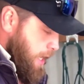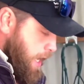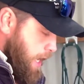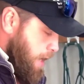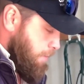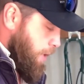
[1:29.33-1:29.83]

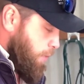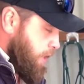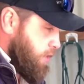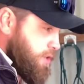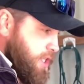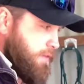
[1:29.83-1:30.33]
but we can
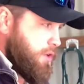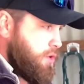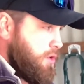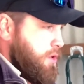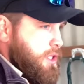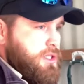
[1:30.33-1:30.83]
also have a good
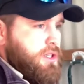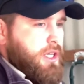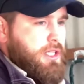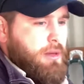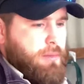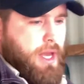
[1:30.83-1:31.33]
look inside
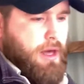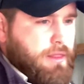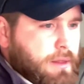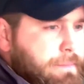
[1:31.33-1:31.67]
their mouth.